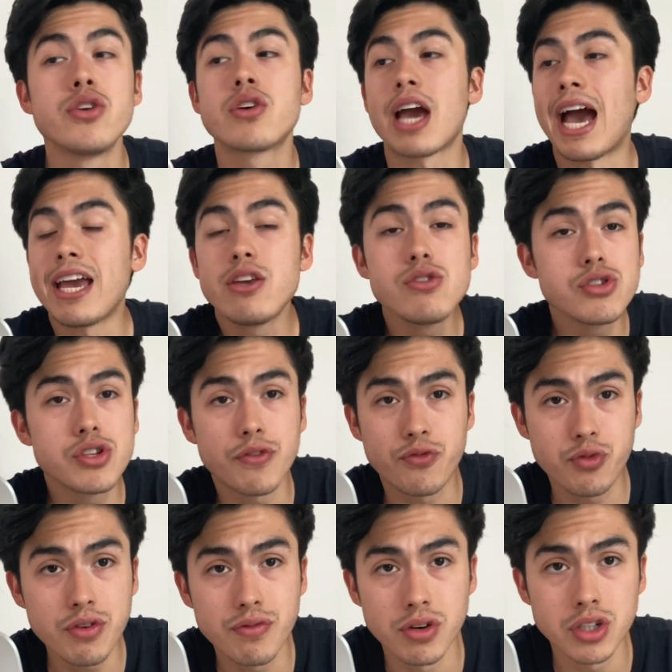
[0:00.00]
I use the
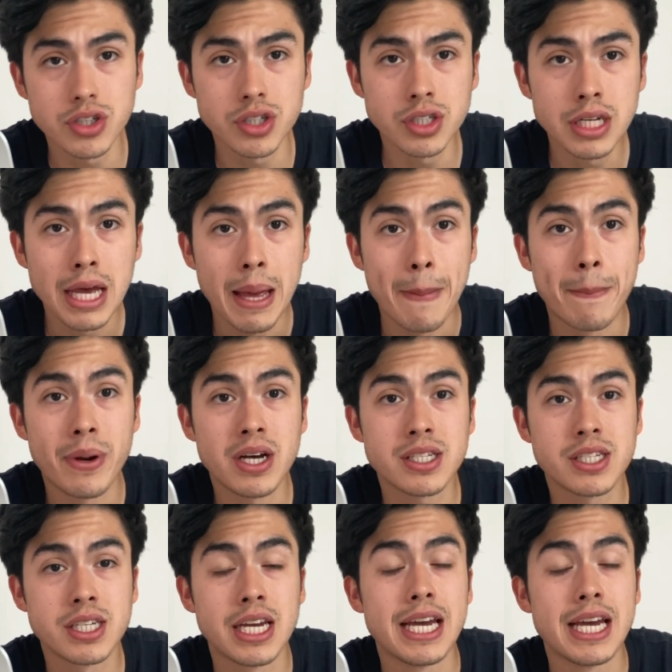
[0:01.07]
free version, but